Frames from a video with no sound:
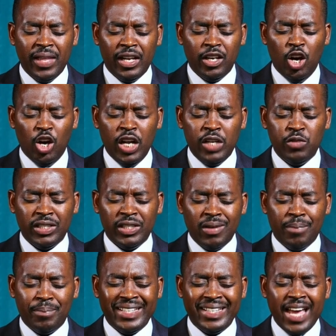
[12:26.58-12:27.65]
The Lord,
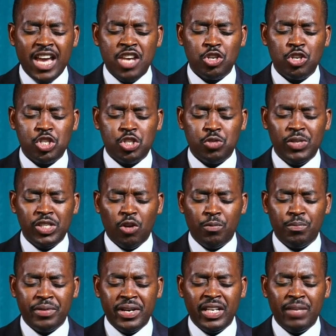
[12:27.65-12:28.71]
whatever potentials we
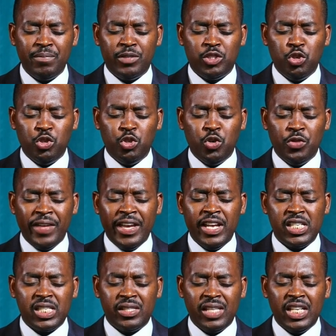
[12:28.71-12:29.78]
shall bring to you
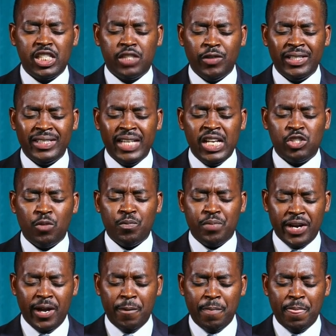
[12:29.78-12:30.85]
these 4 days of
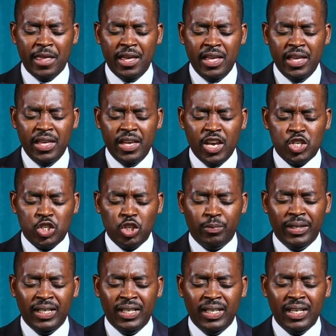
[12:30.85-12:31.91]
prayer, it shall
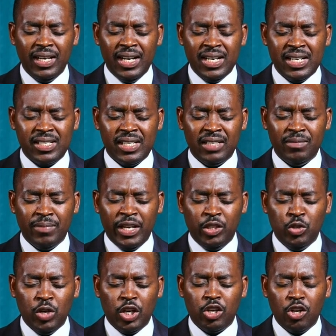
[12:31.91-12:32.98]
be answered by
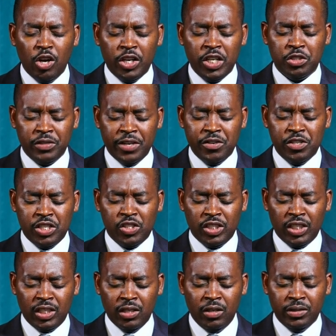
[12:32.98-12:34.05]
you according to the
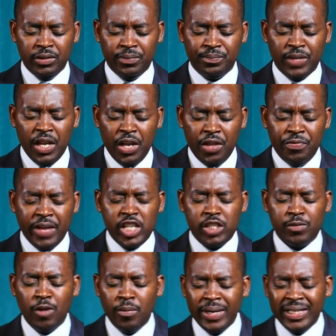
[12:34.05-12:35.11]
riches in glory.
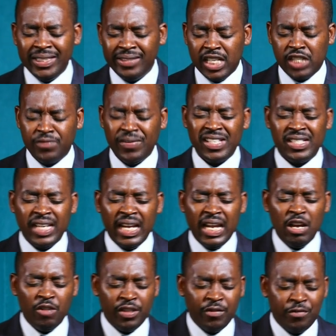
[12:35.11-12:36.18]
This moment, this first
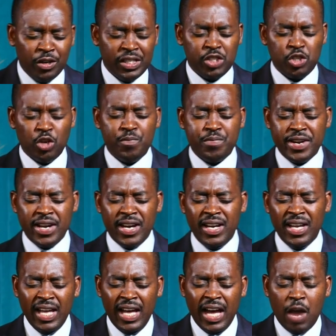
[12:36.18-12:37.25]
day of the 4 days of
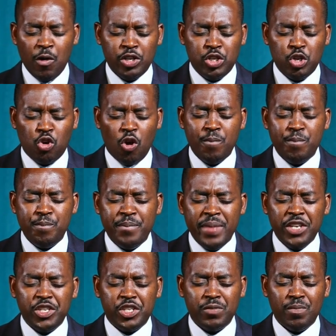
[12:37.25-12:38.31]
prayer, I want to
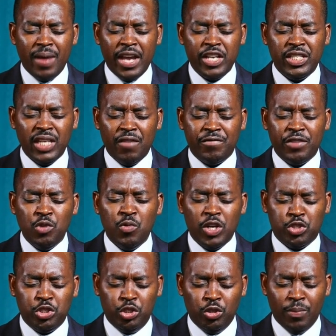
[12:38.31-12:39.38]
commit my dear
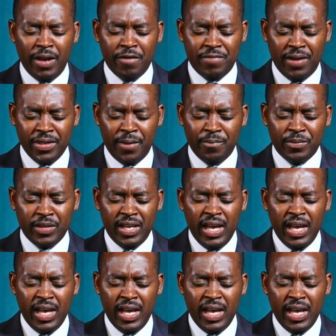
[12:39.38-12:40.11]
viewer to you, my Father.